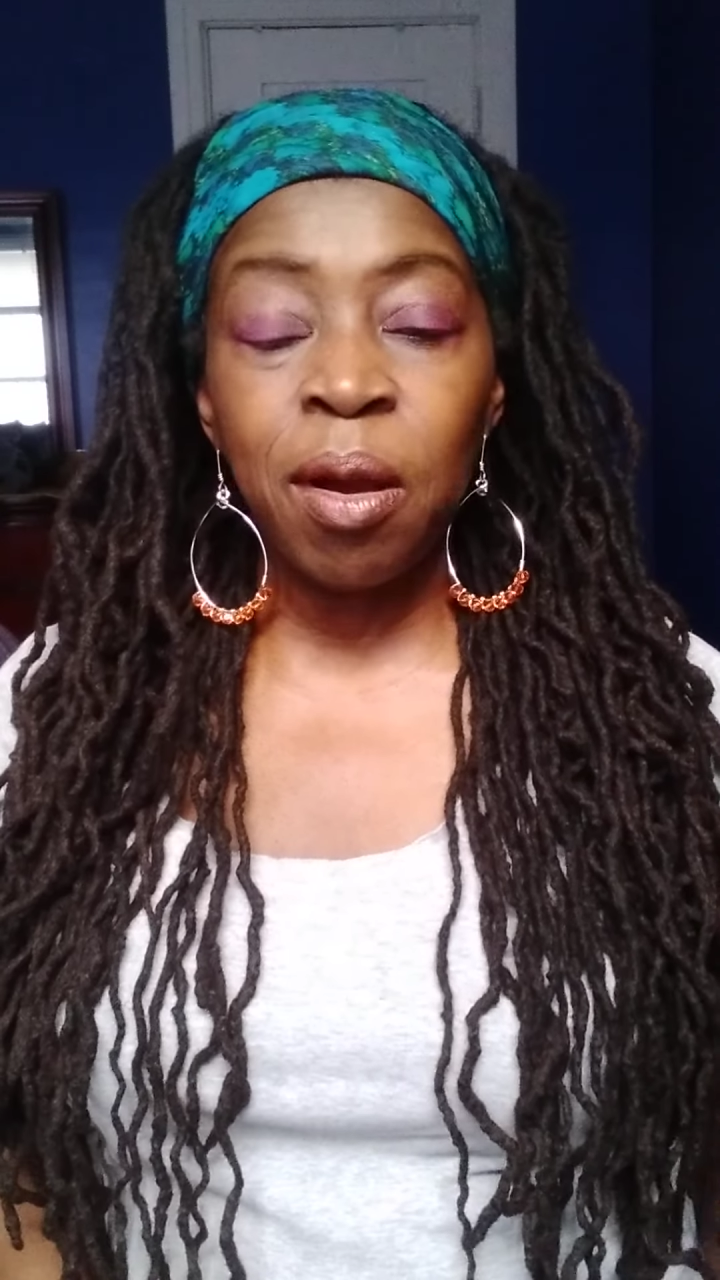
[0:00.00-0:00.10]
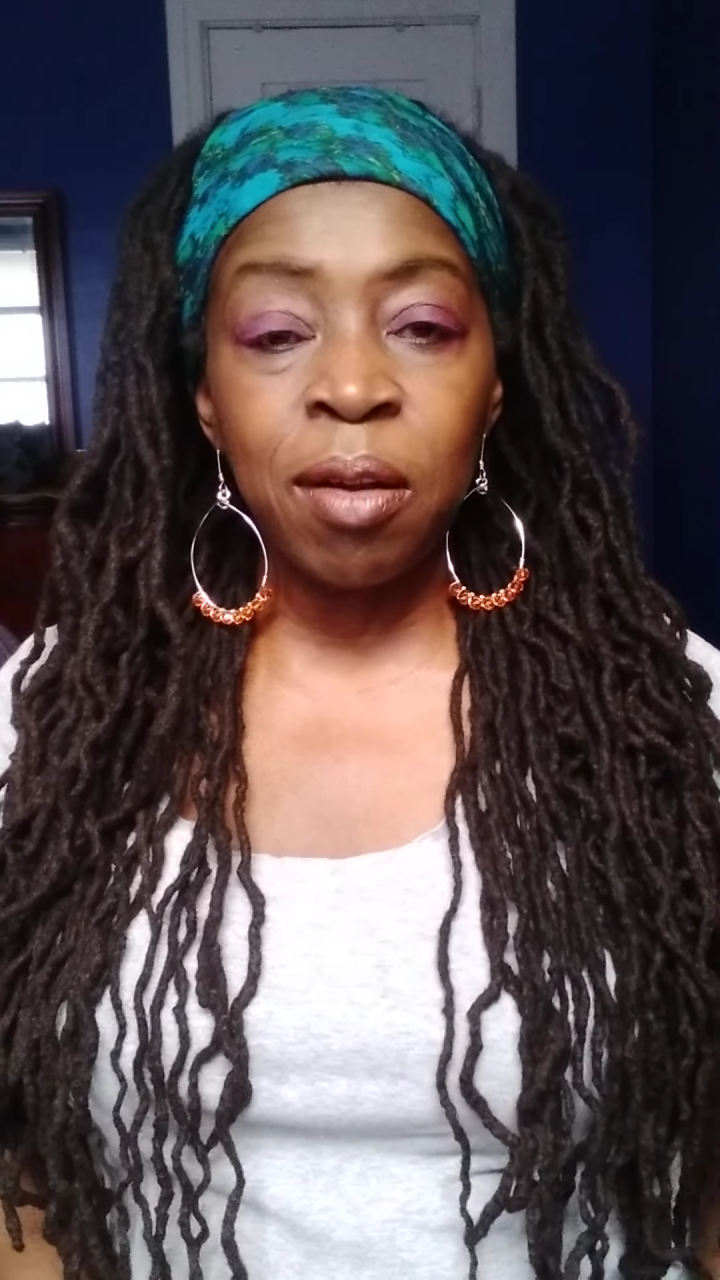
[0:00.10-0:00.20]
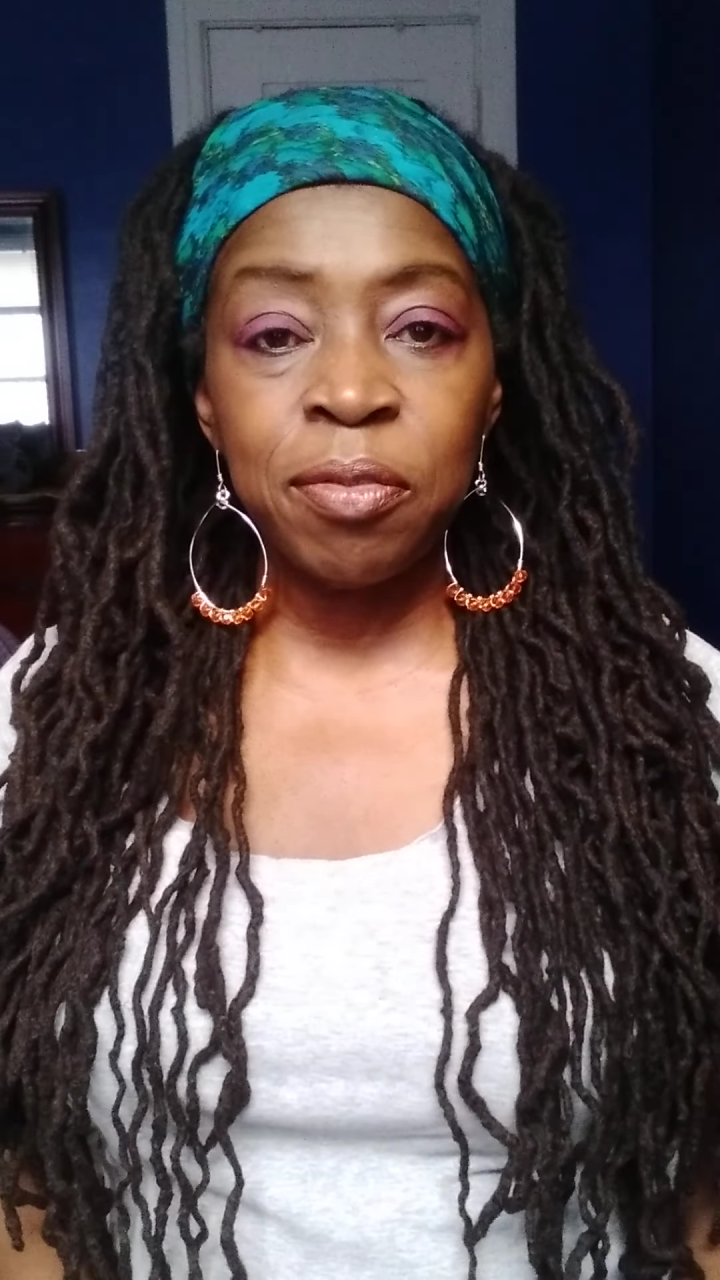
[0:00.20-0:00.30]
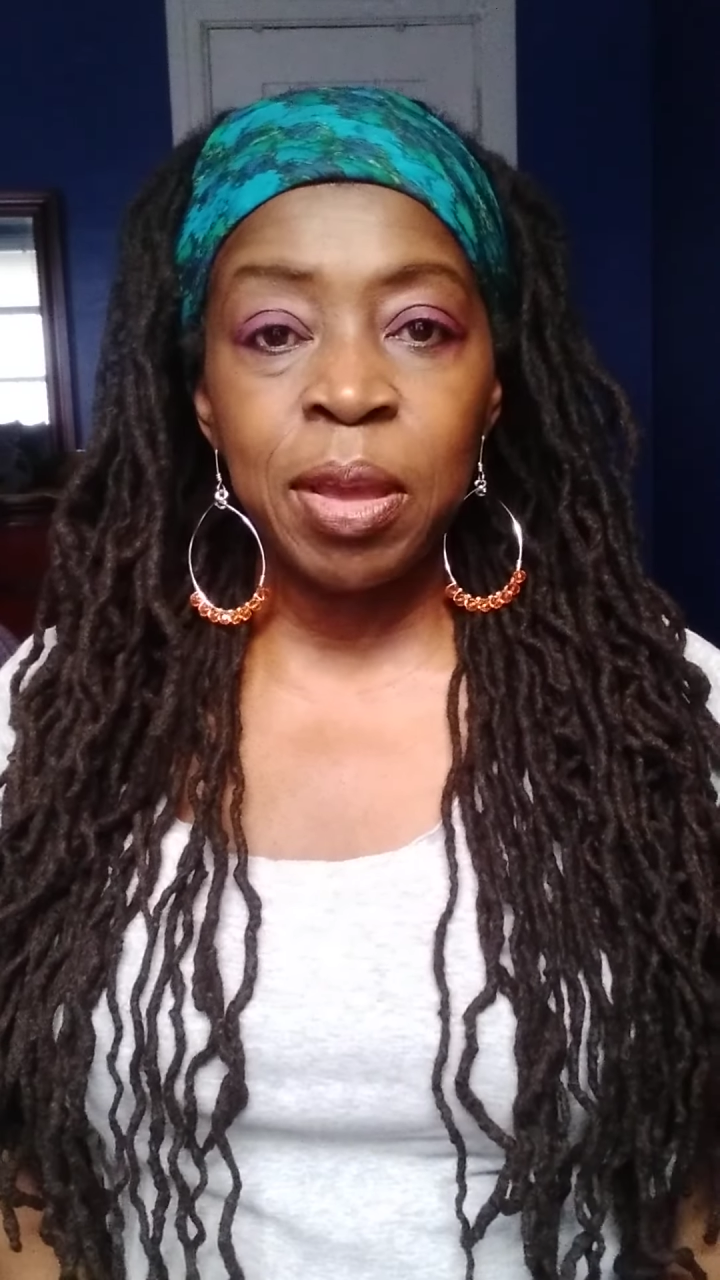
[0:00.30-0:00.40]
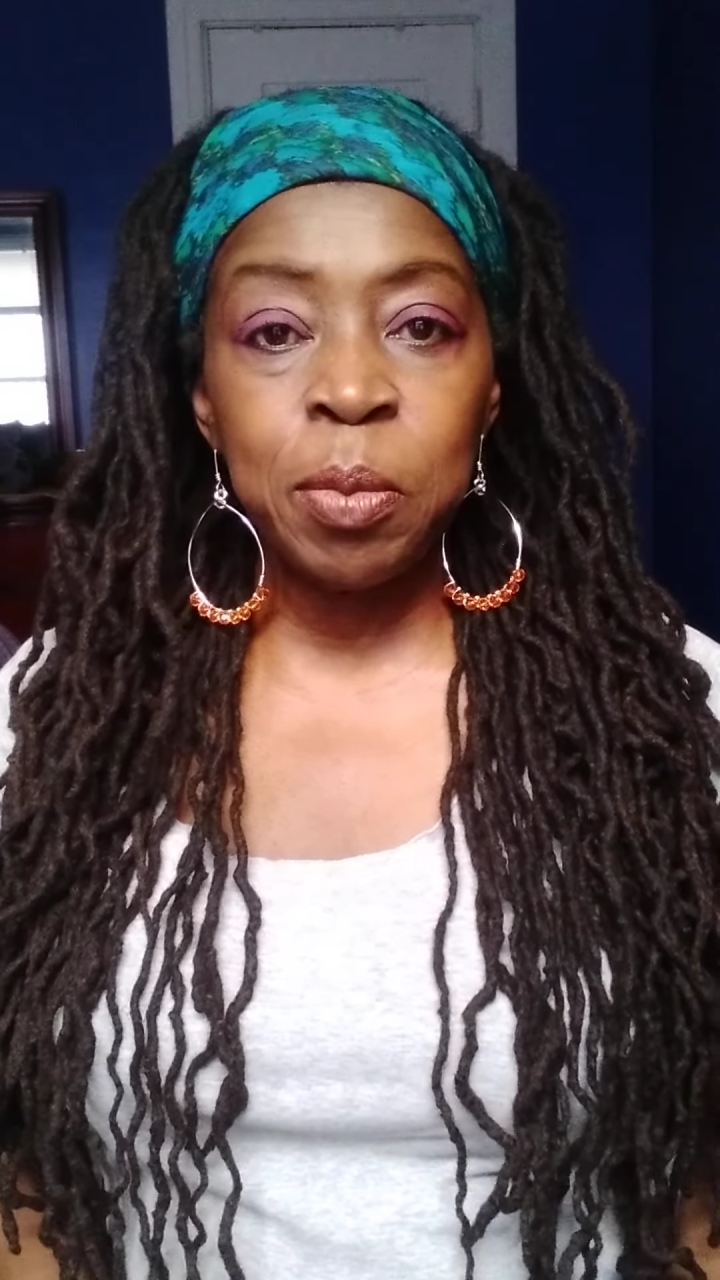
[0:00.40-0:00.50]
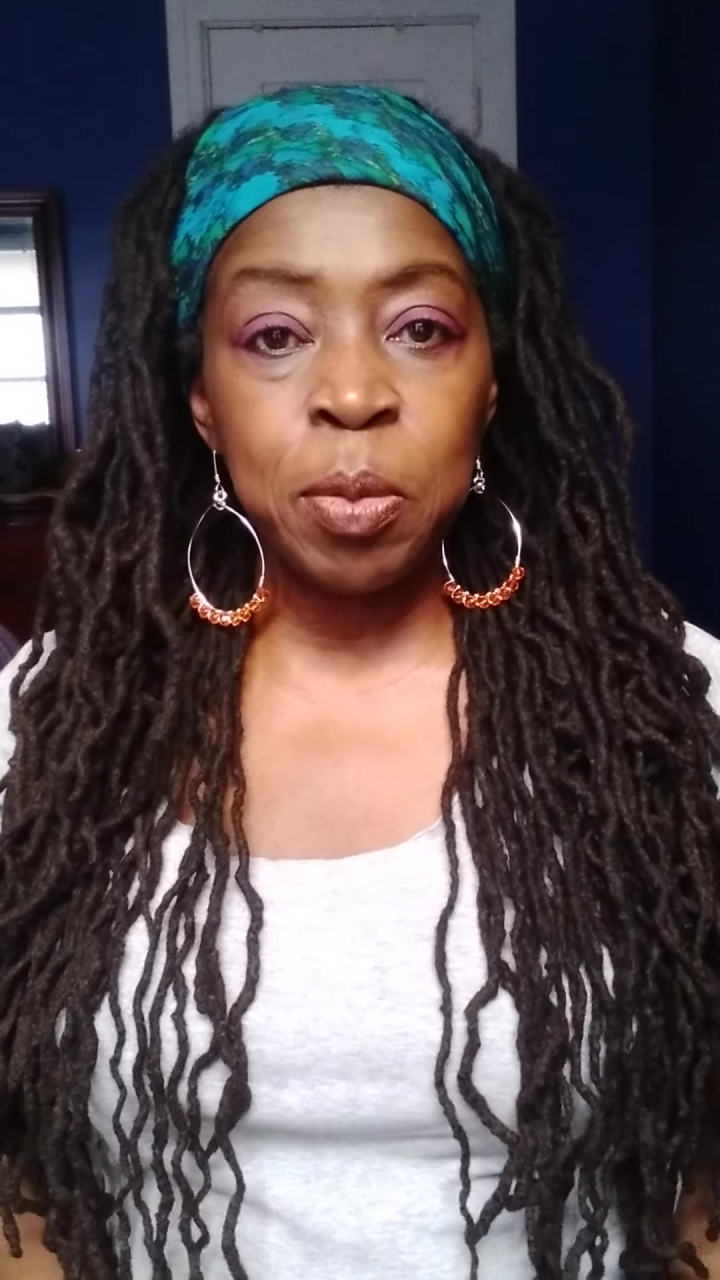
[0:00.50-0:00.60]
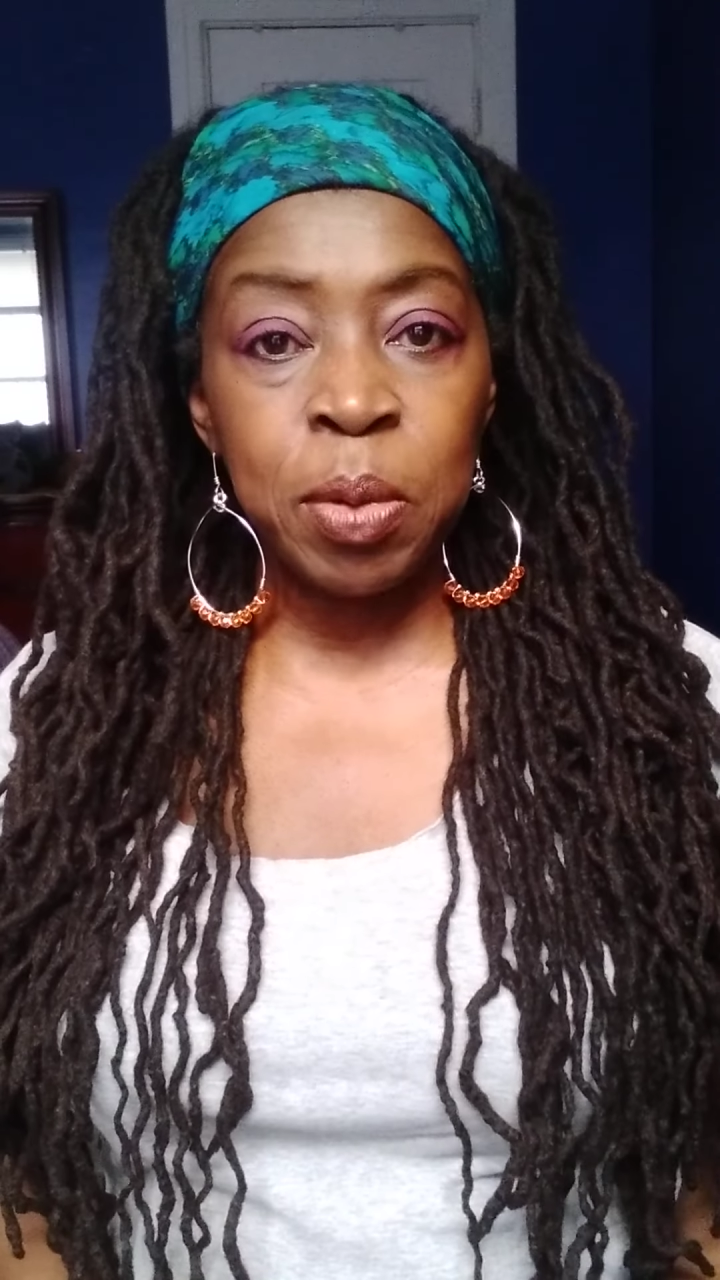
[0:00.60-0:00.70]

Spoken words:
are family